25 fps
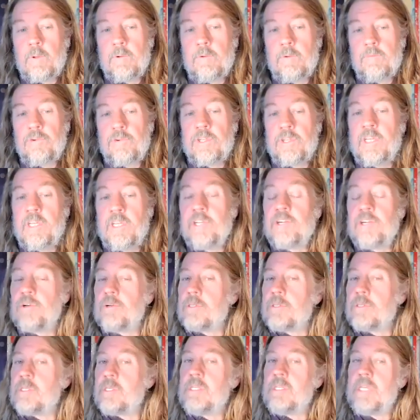for
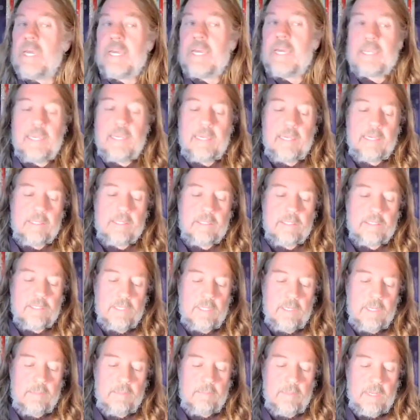years and decades,
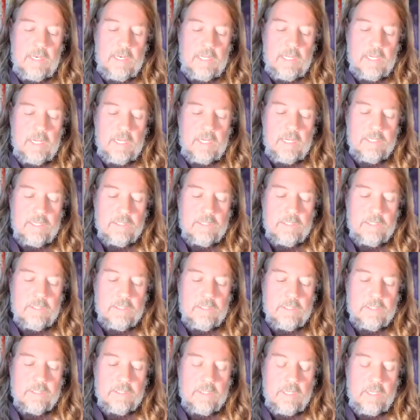and in many
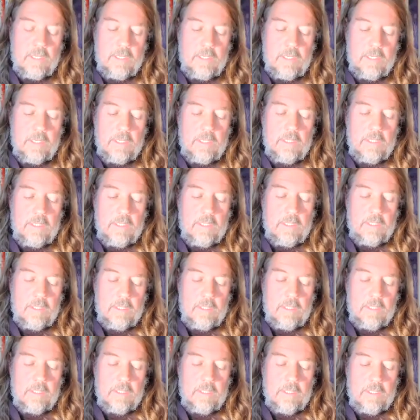cases,
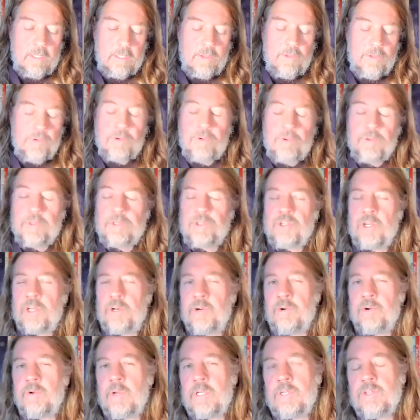through the
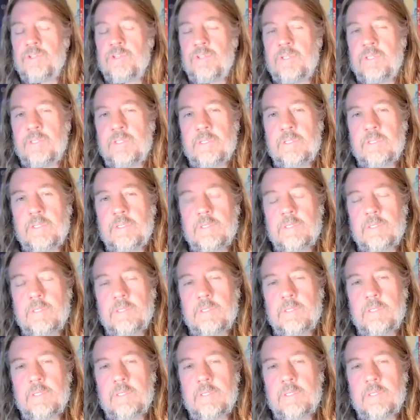generations.